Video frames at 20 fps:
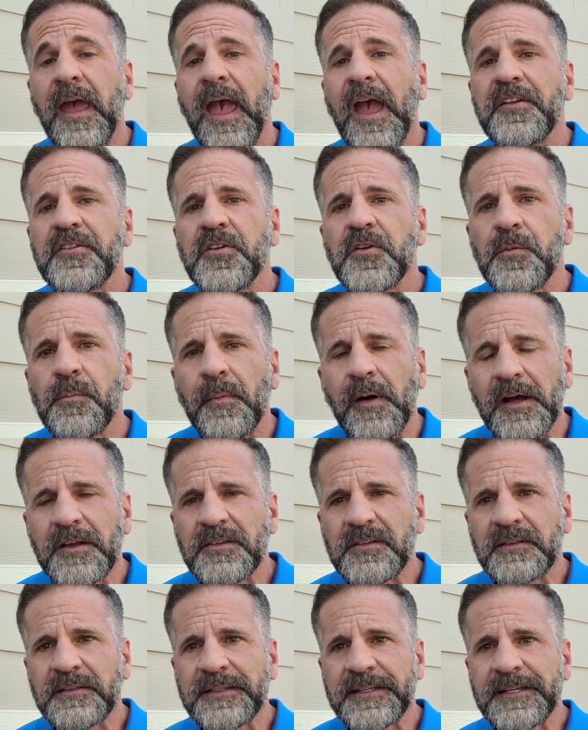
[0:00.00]
and you
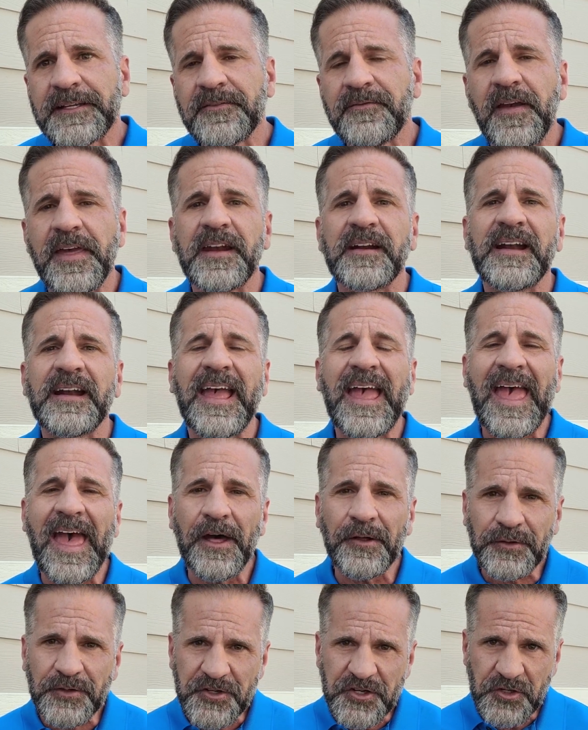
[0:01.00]
must live in an
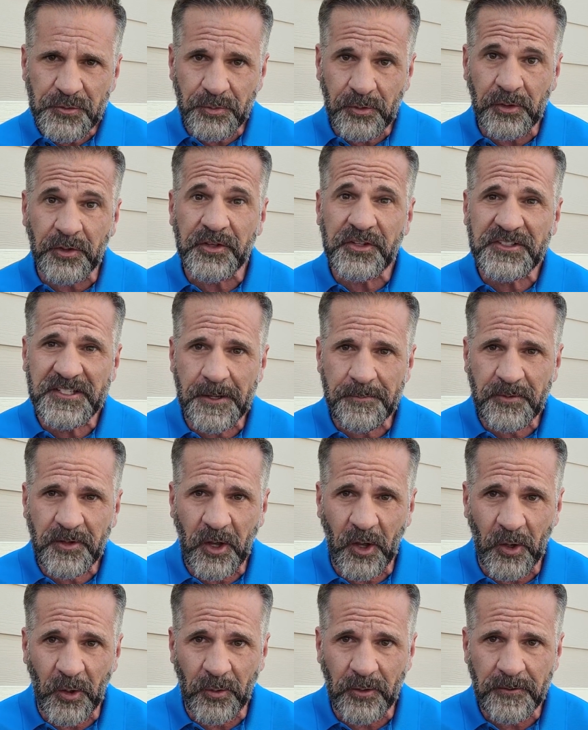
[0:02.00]
eligible zip
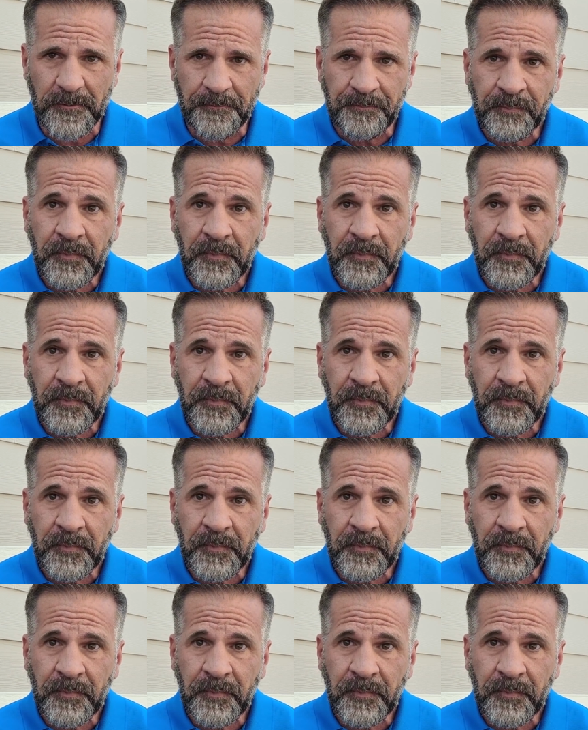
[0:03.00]
code.